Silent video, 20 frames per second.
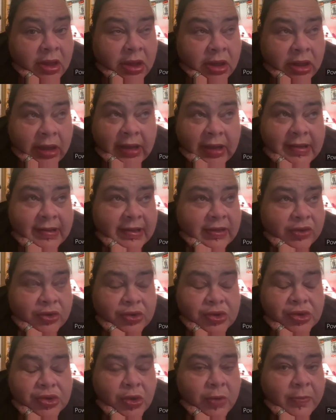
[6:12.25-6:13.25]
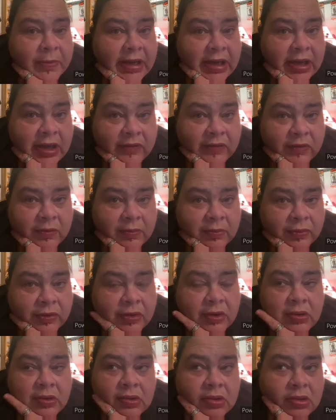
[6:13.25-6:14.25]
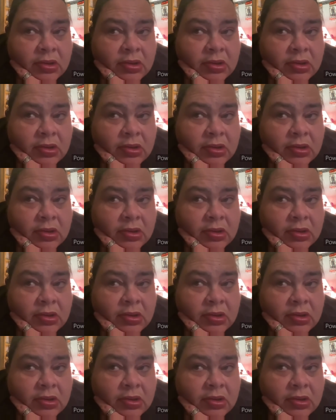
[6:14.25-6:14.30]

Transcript: Like I said, there's so many of them. They're